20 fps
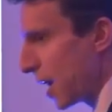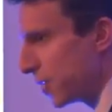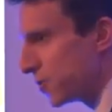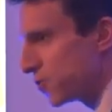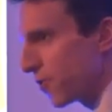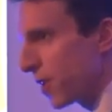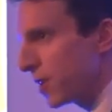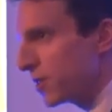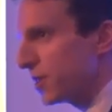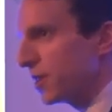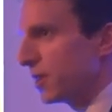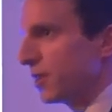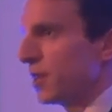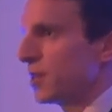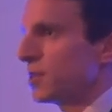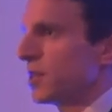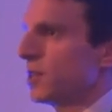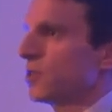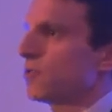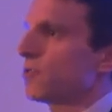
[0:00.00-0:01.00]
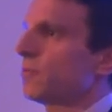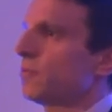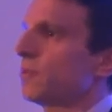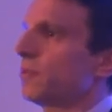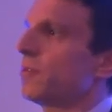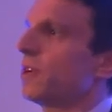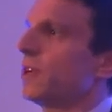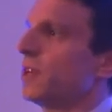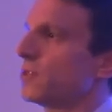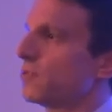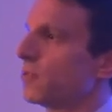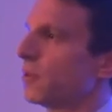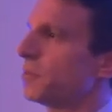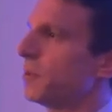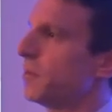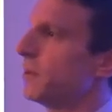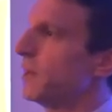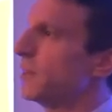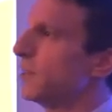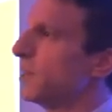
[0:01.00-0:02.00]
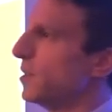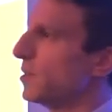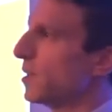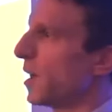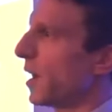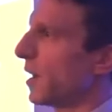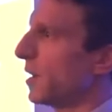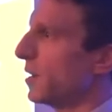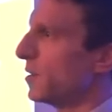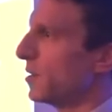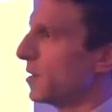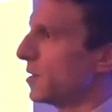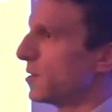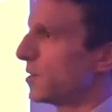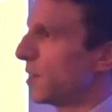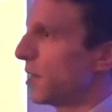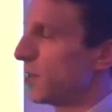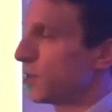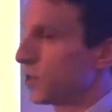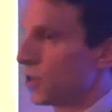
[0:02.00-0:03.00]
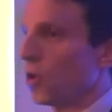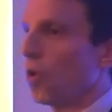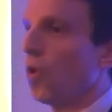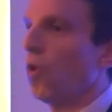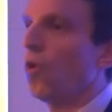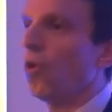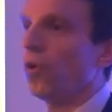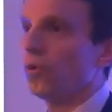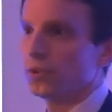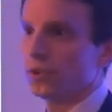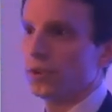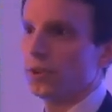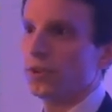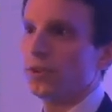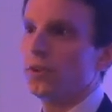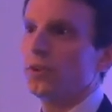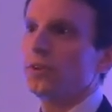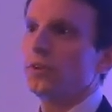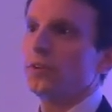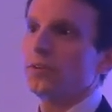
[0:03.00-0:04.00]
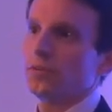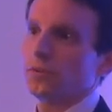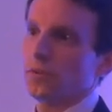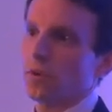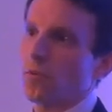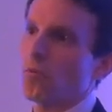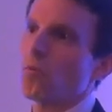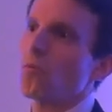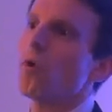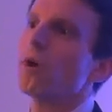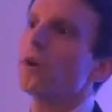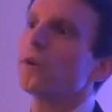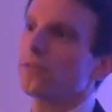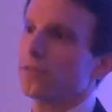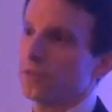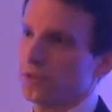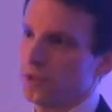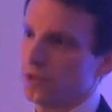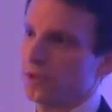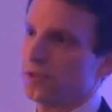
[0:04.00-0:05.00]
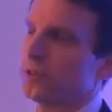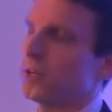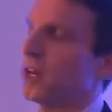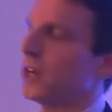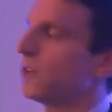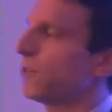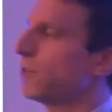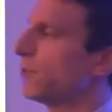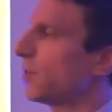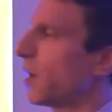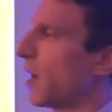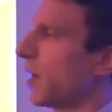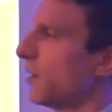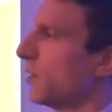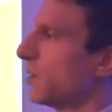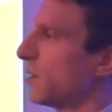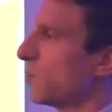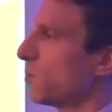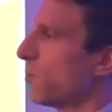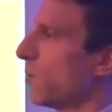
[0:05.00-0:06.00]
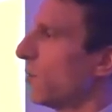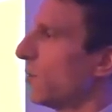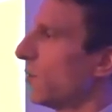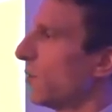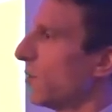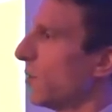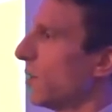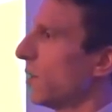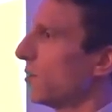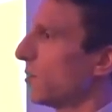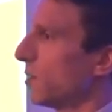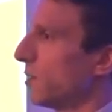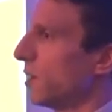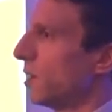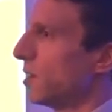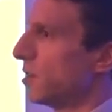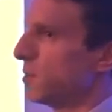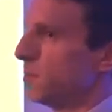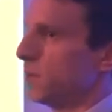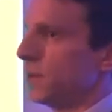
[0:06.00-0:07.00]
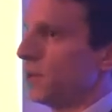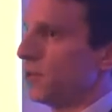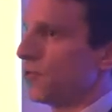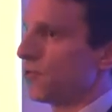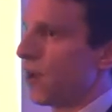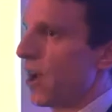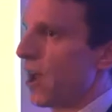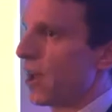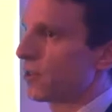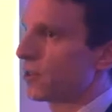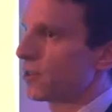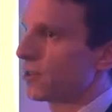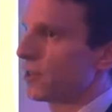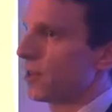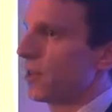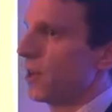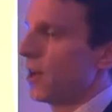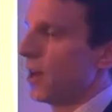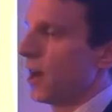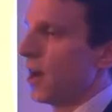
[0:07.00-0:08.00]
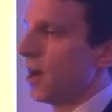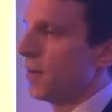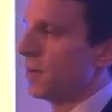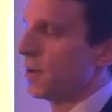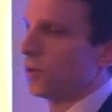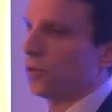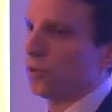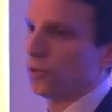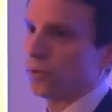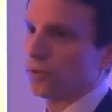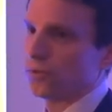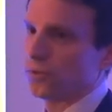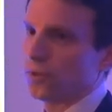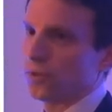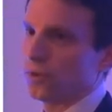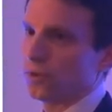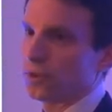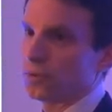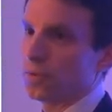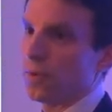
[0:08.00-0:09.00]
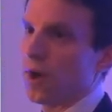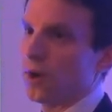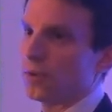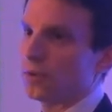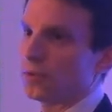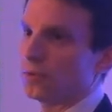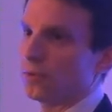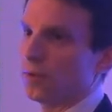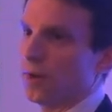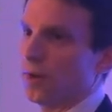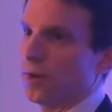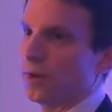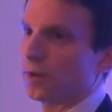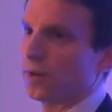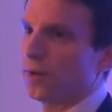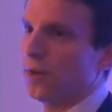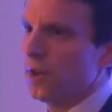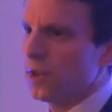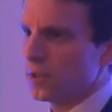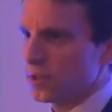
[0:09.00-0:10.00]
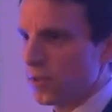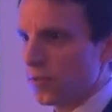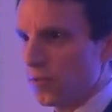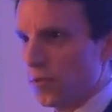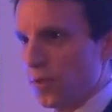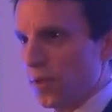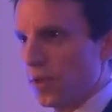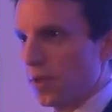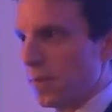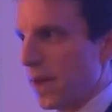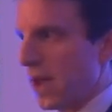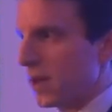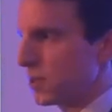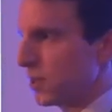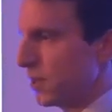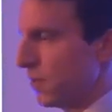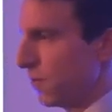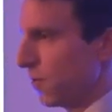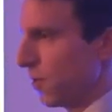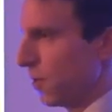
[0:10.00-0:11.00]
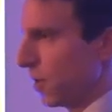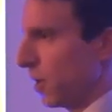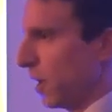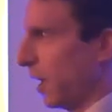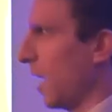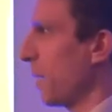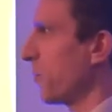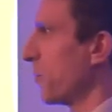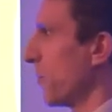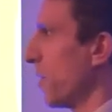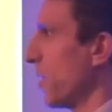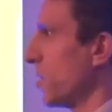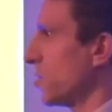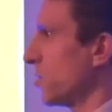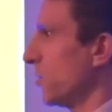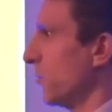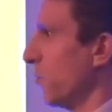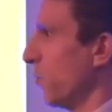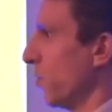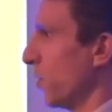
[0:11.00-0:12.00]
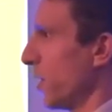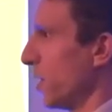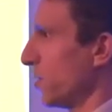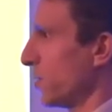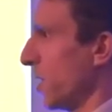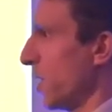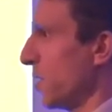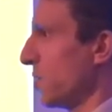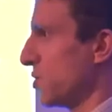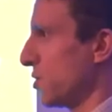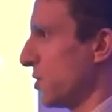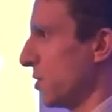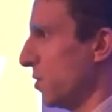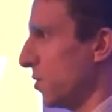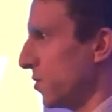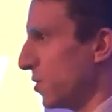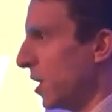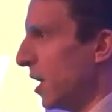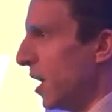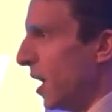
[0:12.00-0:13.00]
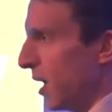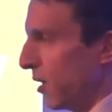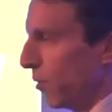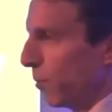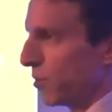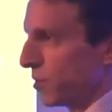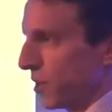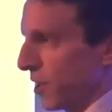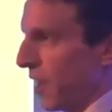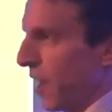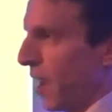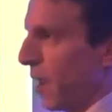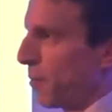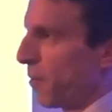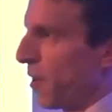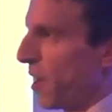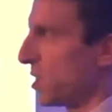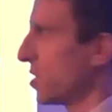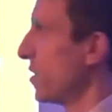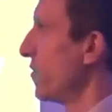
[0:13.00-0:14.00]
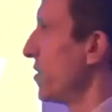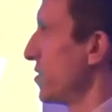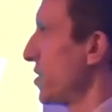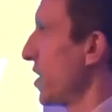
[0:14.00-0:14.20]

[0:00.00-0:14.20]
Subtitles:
addressing this interoperability challenge is core to one of the technical challenges, one of the things that needs to be addressed in order for smart to work. So if you think about it, you've got collaboration of organizations and almost the collaboration of the